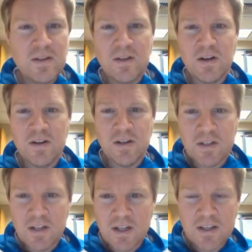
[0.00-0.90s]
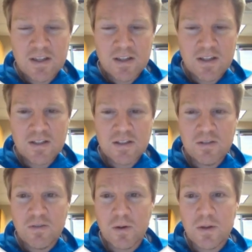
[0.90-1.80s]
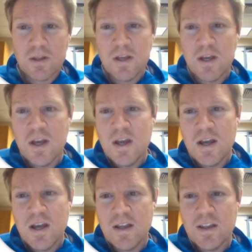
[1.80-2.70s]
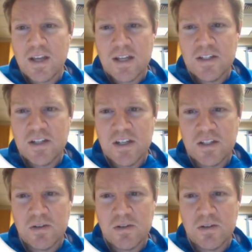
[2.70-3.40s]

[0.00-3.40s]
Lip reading: yarn and cloth and so forth. The cotton gin